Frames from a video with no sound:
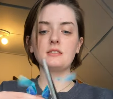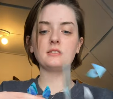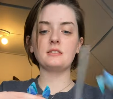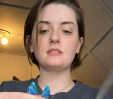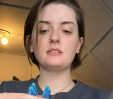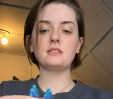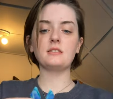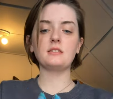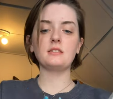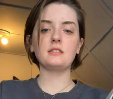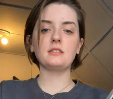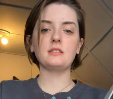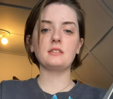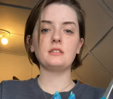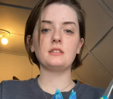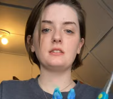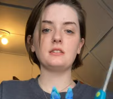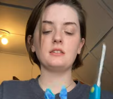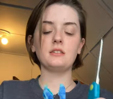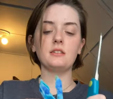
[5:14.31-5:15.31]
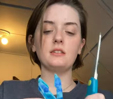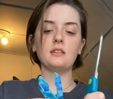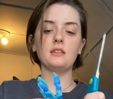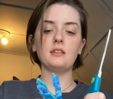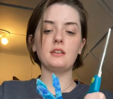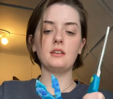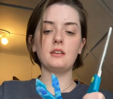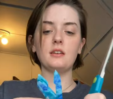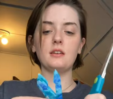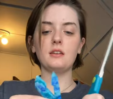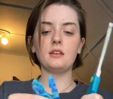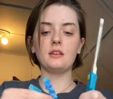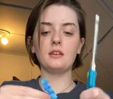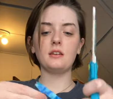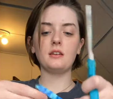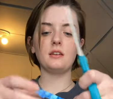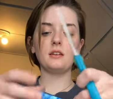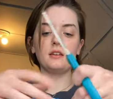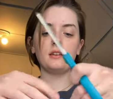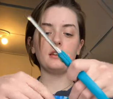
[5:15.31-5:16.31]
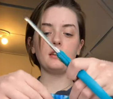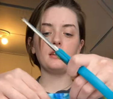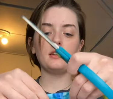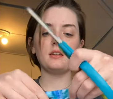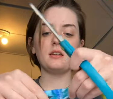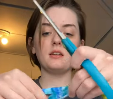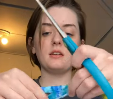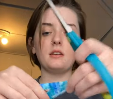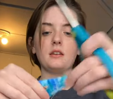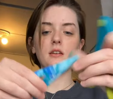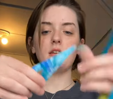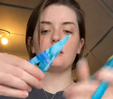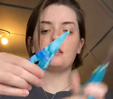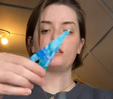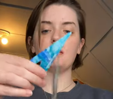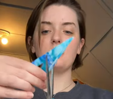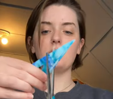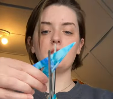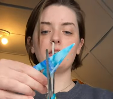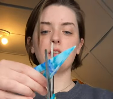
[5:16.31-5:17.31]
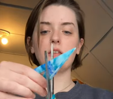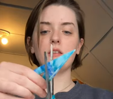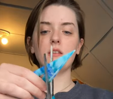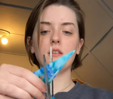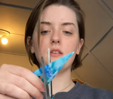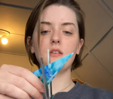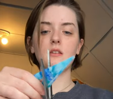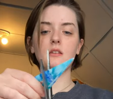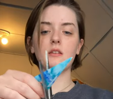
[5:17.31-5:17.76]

No one is speaking in this clip.